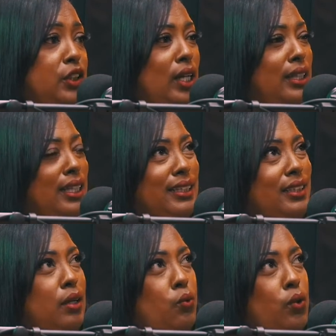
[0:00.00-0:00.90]
You know, I think it's
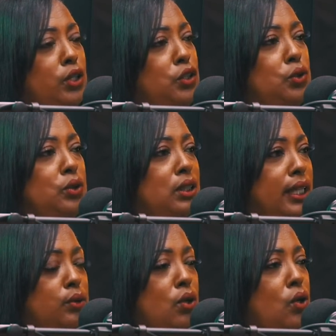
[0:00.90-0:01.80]
like one or two
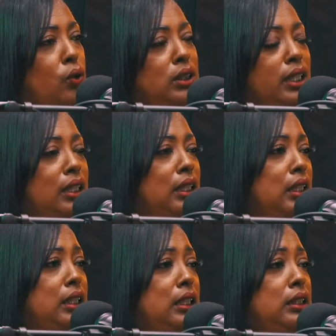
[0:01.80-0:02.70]
states where wholesaling
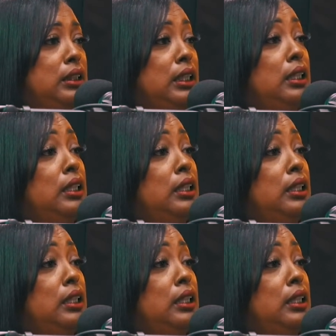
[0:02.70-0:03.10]
is